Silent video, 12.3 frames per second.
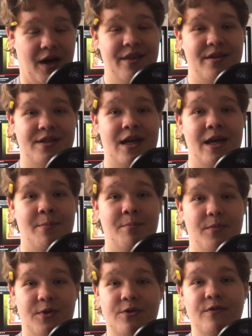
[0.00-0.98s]
by the
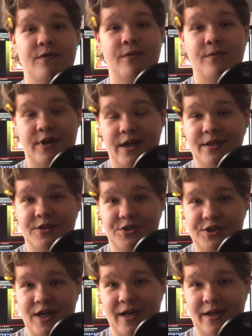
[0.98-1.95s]
time you've
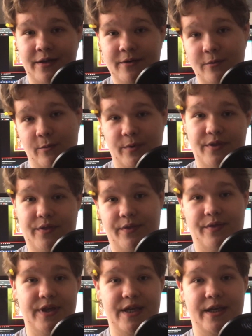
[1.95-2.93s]
done chatting
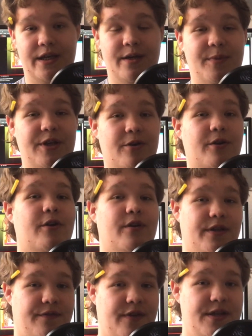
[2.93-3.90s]
with the enemy
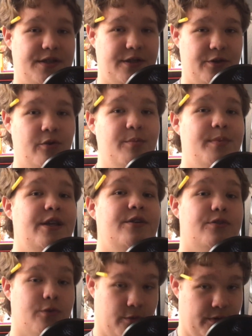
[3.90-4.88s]
you're currently facing, you'll
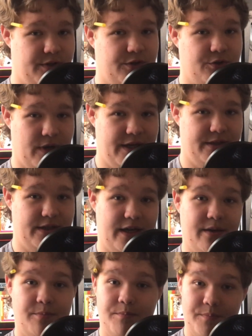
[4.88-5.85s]
be torn to
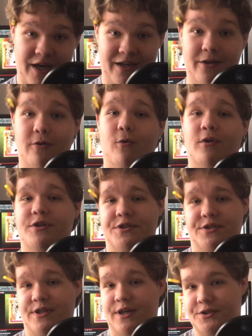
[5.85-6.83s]
shreds and back at
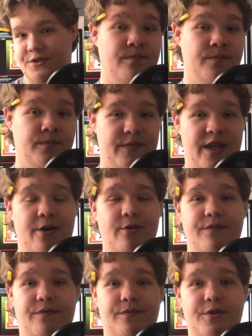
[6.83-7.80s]
Origin Station.
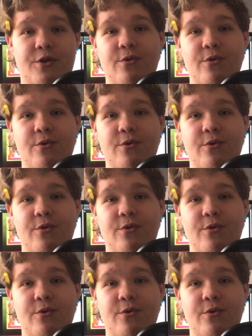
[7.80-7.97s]
Now, if